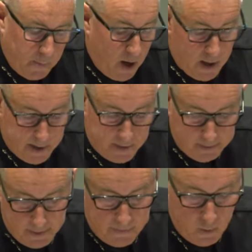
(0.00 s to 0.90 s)
the
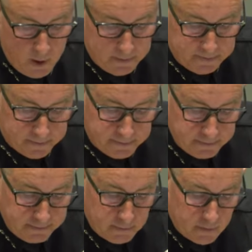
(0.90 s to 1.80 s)
pause, if you will.
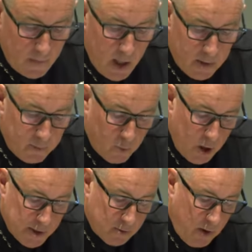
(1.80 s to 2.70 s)
And
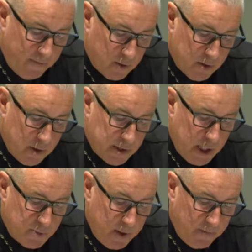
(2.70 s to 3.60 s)
we're also grateful to the
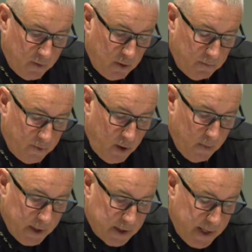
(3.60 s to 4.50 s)
CHP for
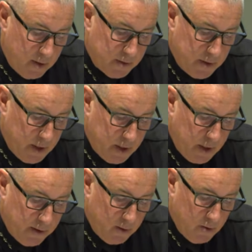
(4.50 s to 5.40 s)
helping us out
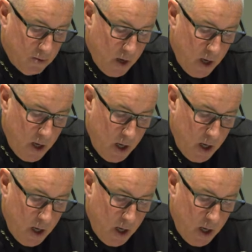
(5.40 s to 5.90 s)
to get through